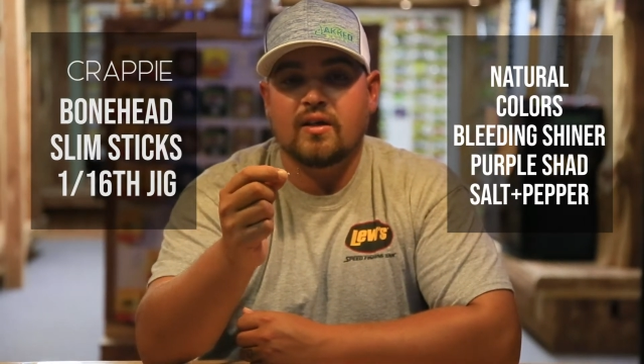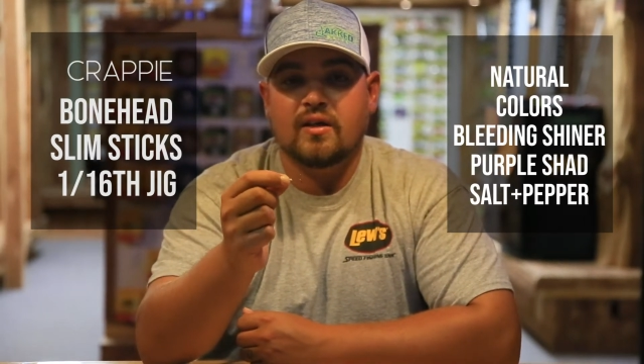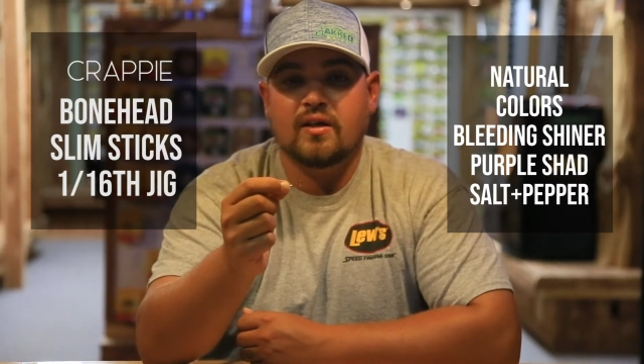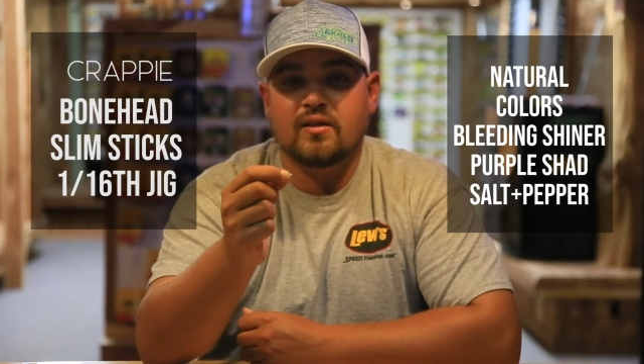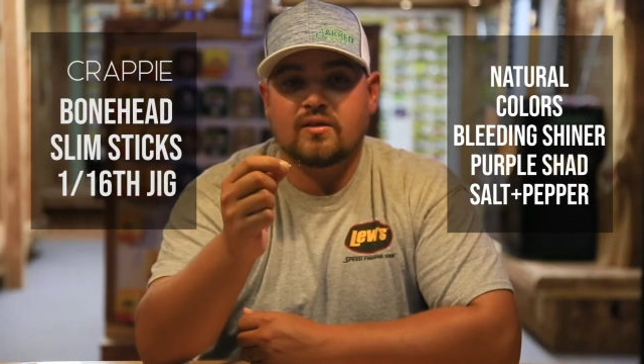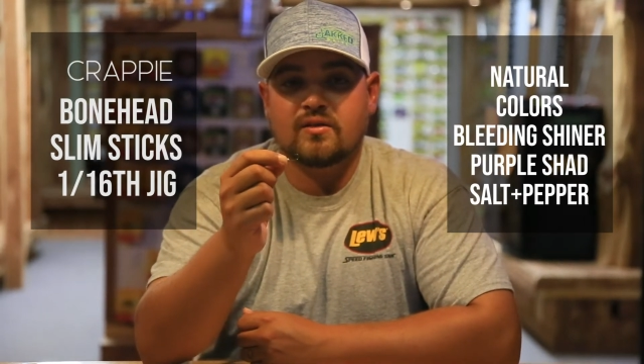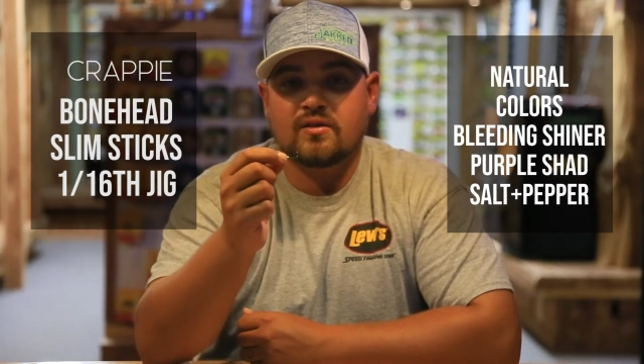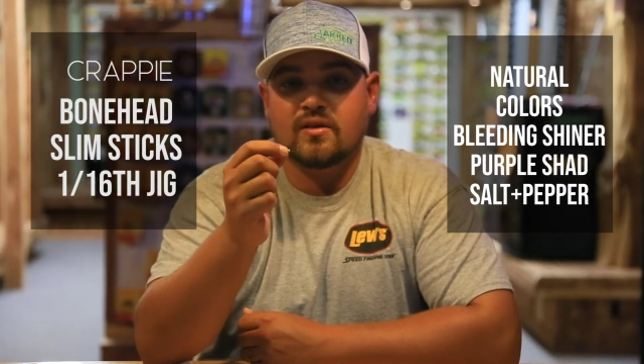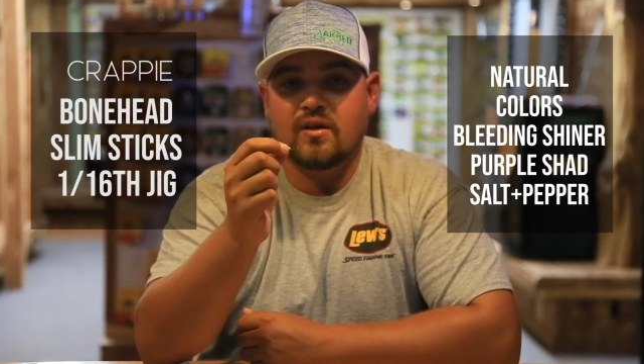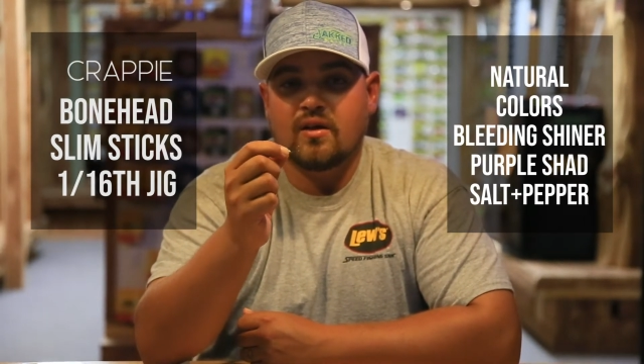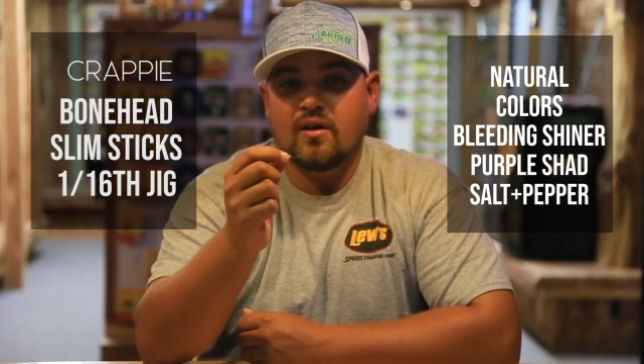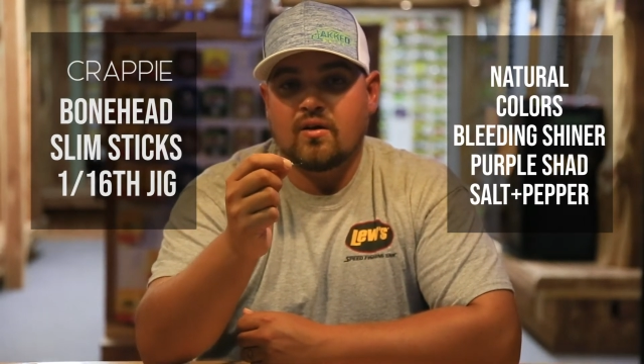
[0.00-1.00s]
is
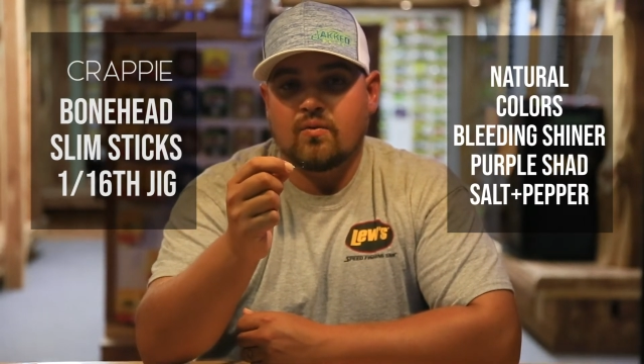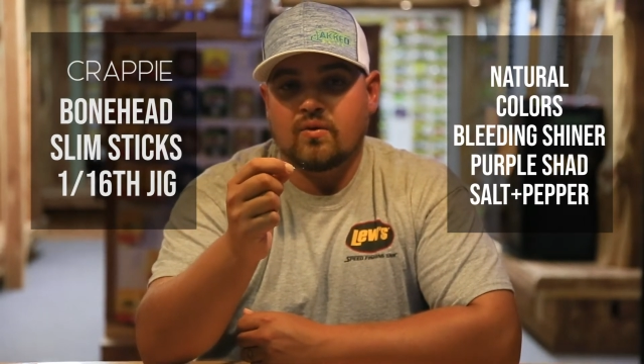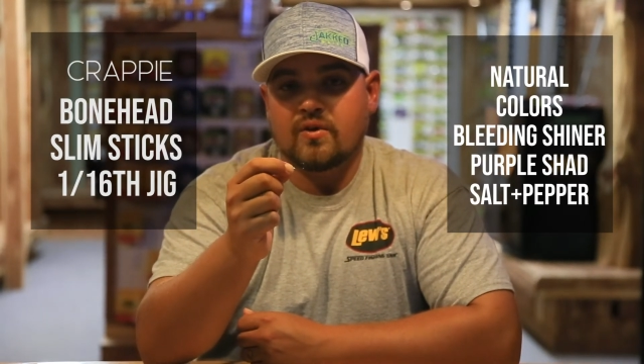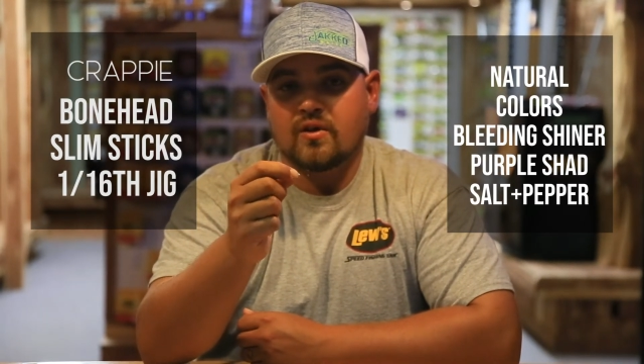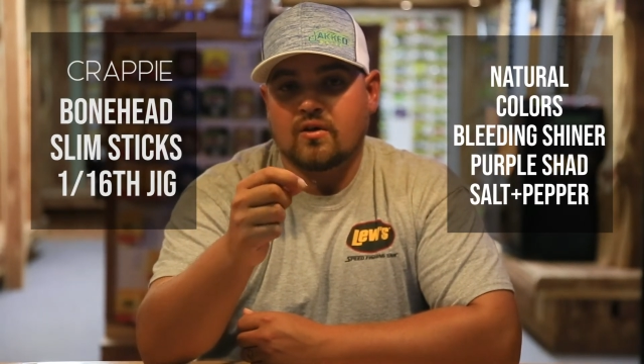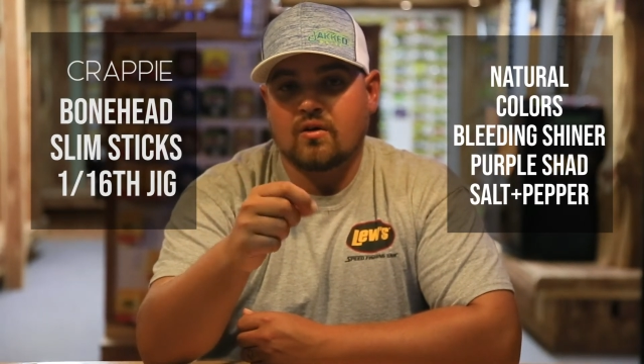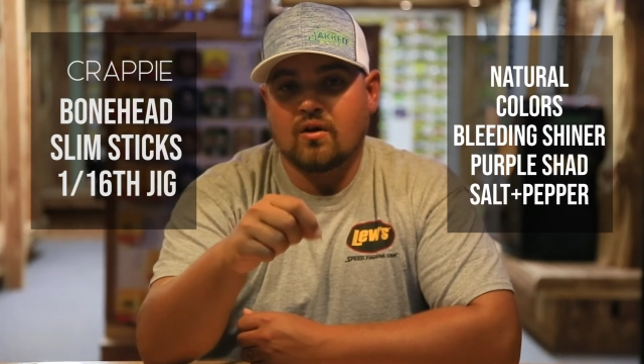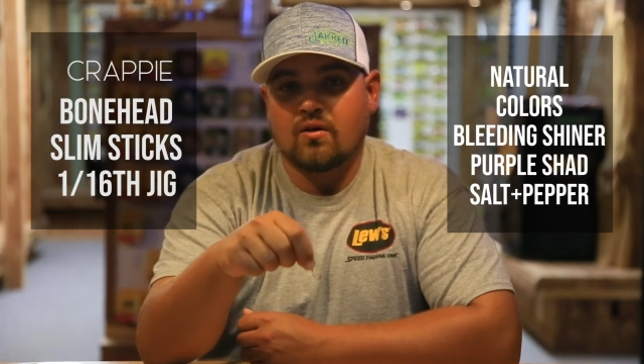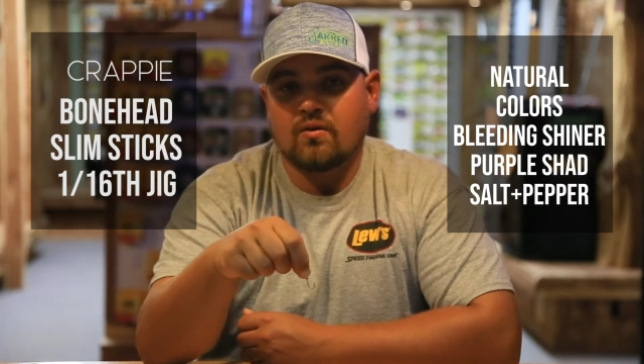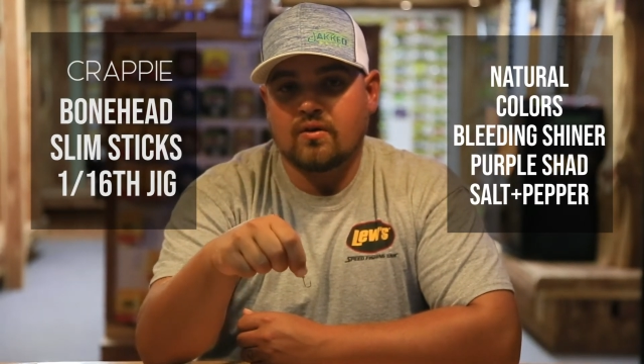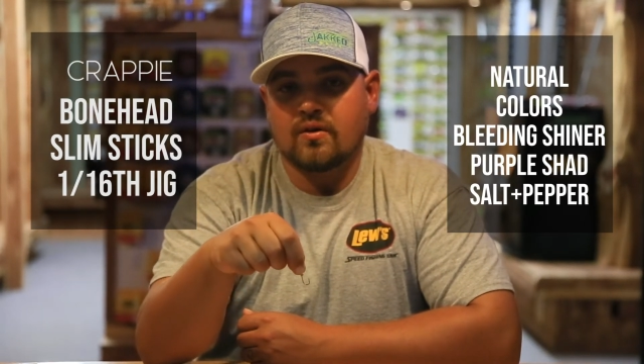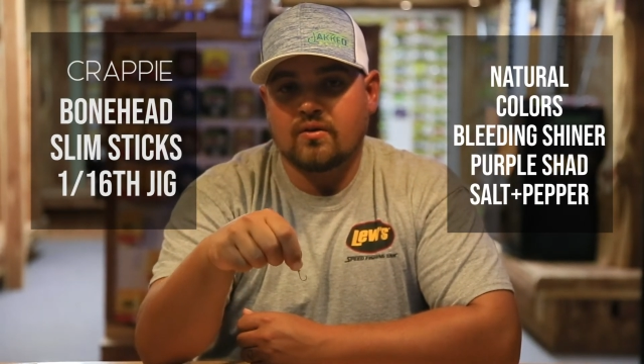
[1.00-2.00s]
when you're
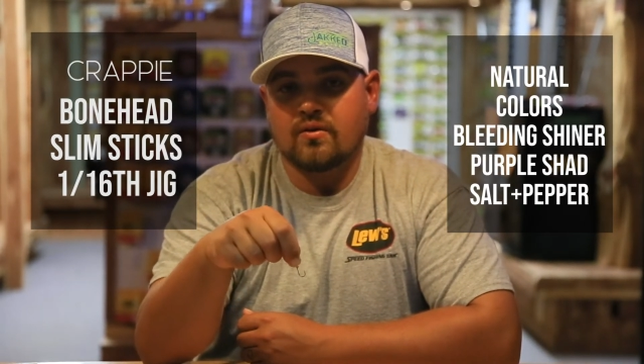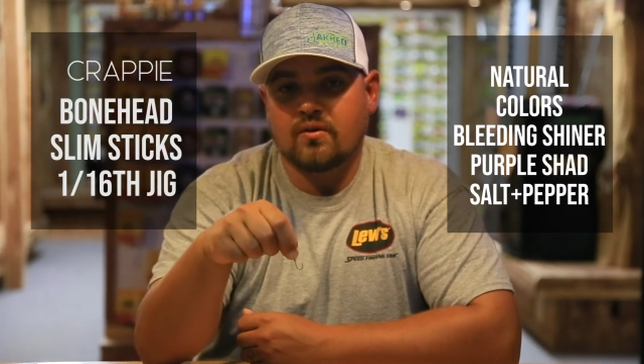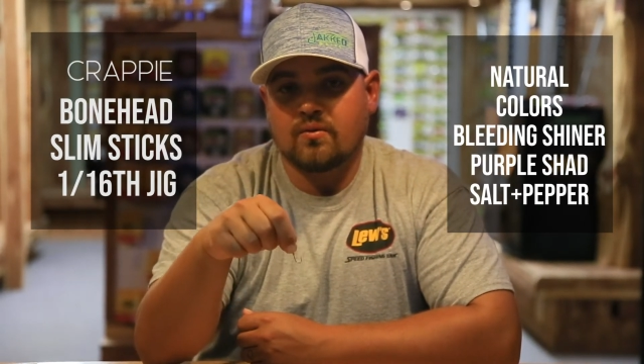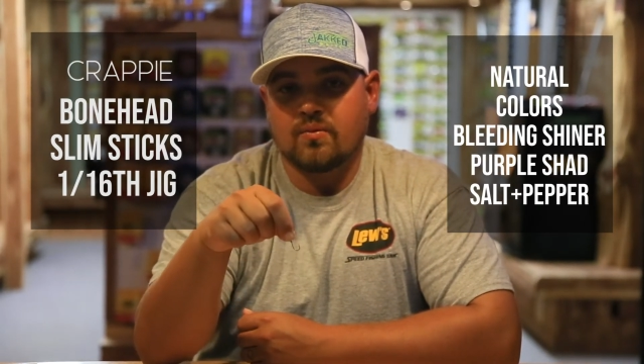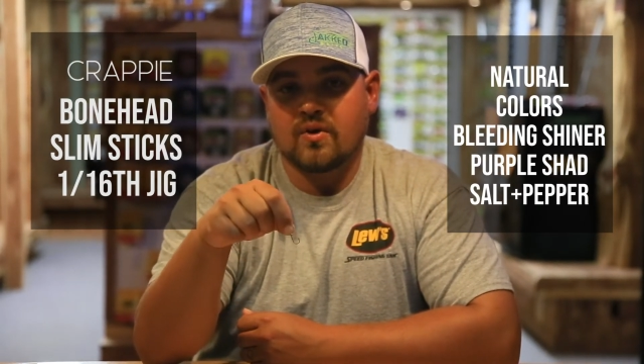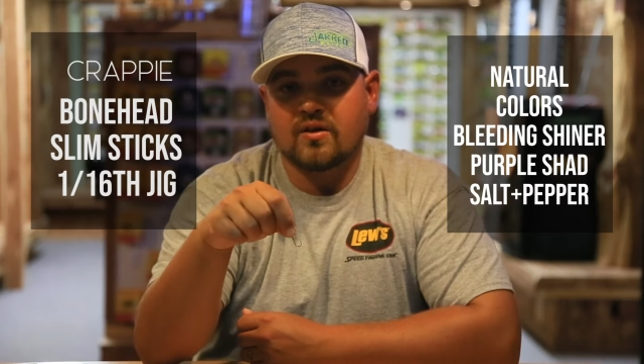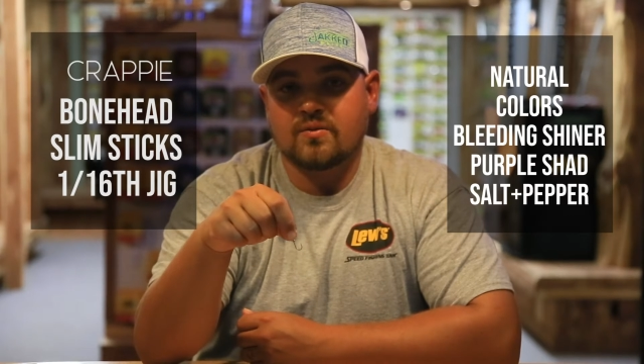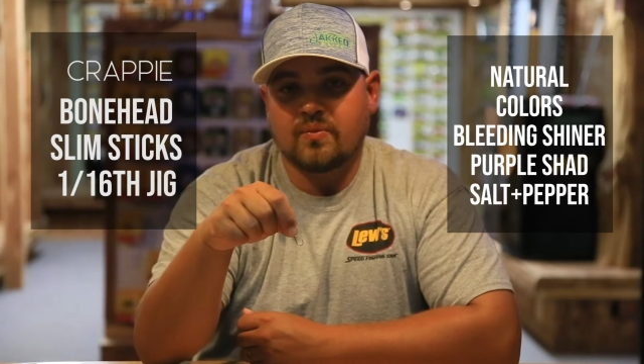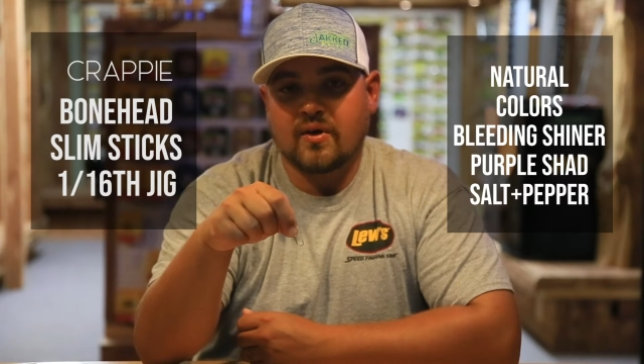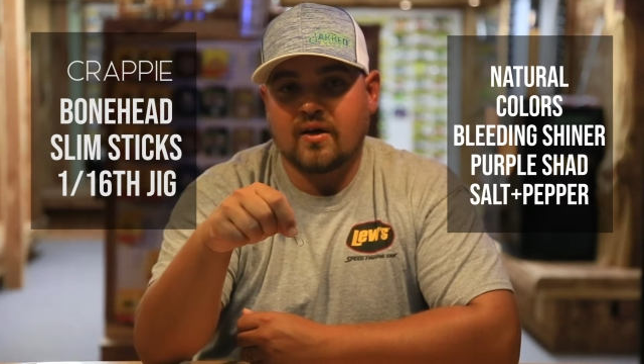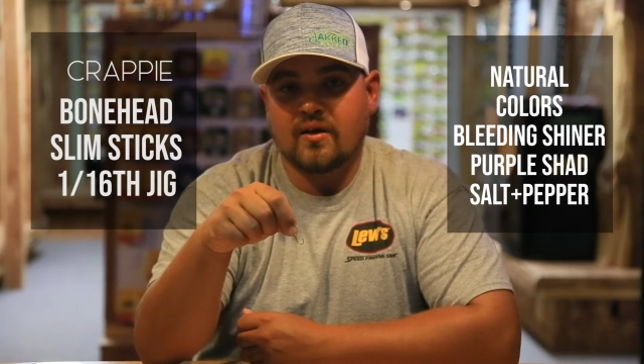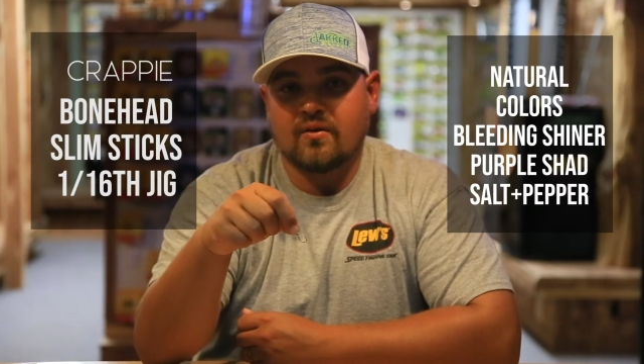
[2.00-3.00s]
crawling it through the brush
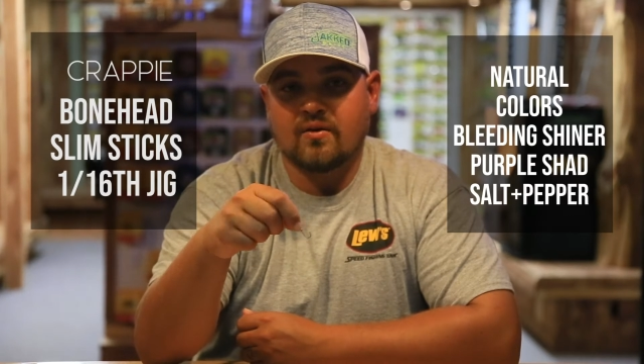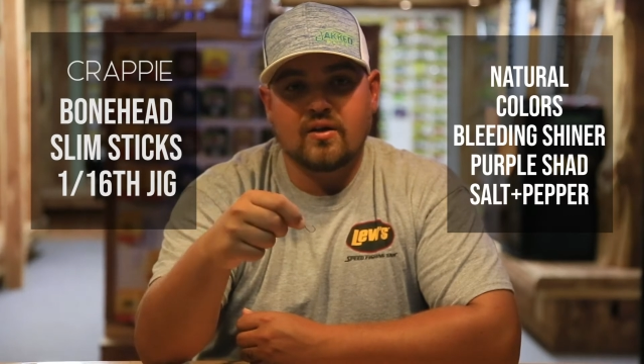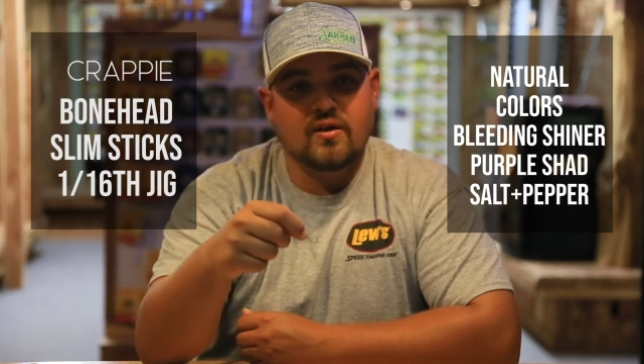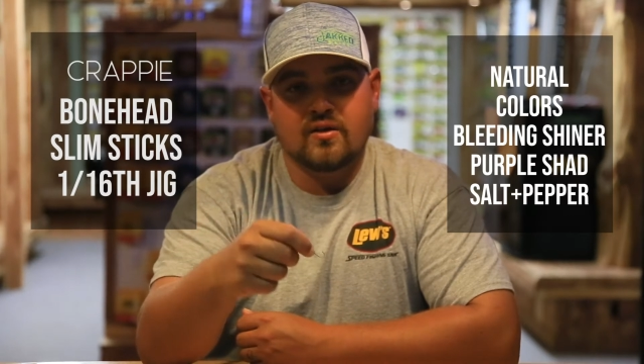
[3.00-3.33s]
pile,